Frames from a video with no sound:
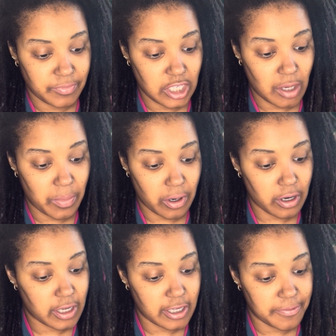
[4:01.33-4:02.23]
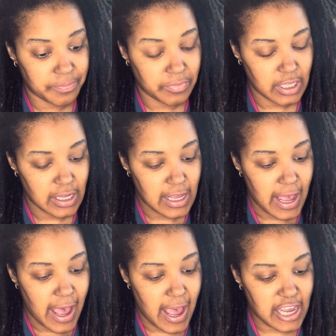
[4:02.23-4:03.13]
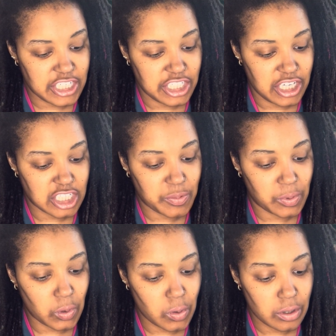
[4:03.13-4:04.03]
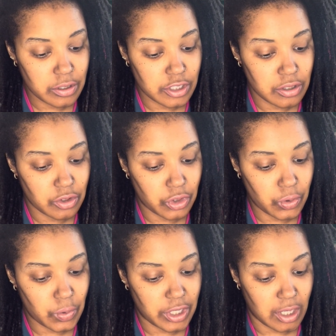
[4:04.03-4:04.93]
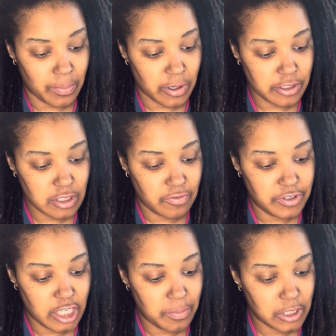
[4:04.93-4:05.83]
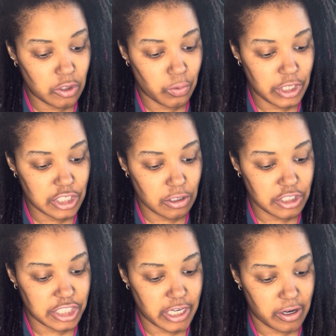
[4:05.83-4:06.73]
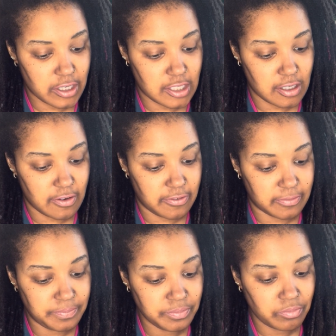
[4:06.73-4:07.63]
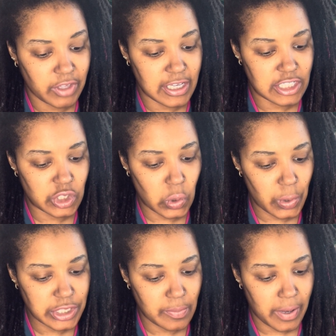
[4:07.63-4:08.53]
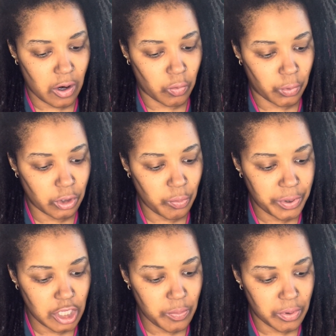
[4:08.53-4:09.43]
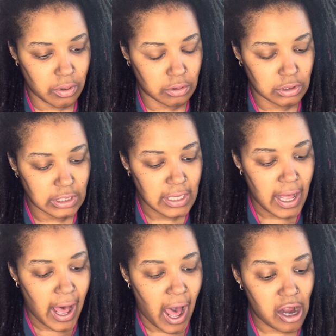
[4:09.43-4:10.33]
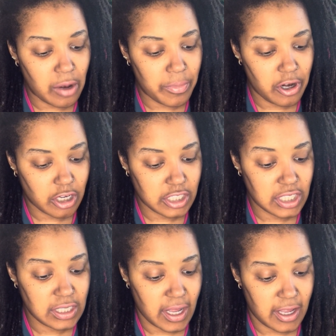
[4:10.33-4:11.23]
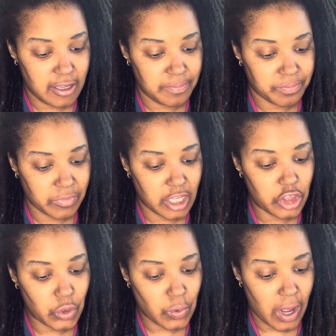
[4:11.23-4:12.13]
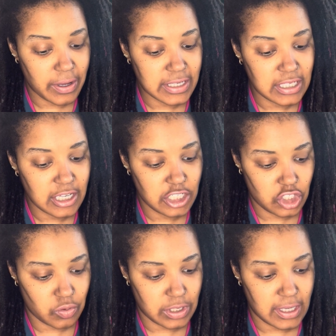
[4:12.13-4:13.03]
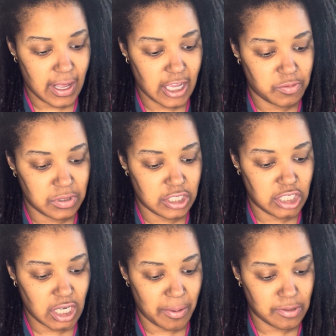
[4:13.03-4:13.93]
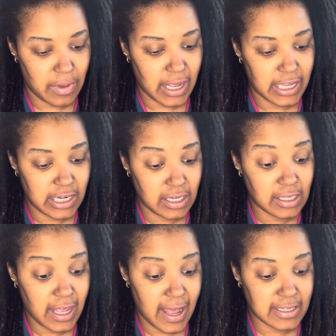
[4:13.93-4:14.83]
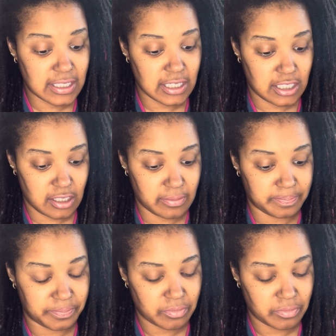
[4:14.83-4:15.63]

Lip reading: in America as she explores through an immersive, deeply researched narrative and stories about real people how America today and throughout its history has been shaped by a hidden caste system,